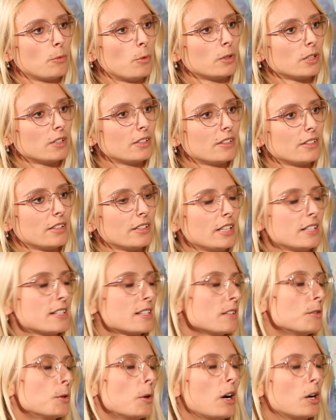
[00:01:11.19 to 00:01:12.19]
what
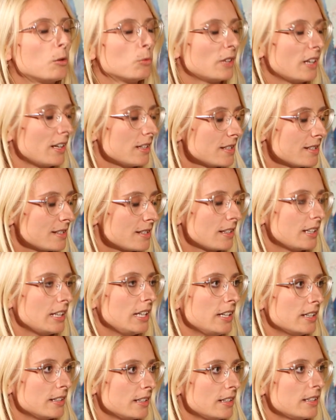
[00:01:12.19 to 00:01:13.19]
is around us
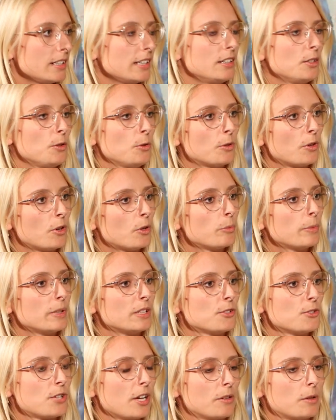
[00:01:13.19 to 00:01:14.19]
here in Europe,
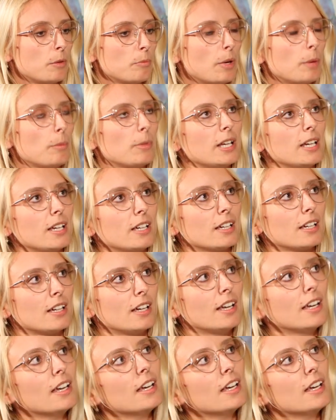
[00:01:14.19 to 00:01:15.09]
in Czech Republic,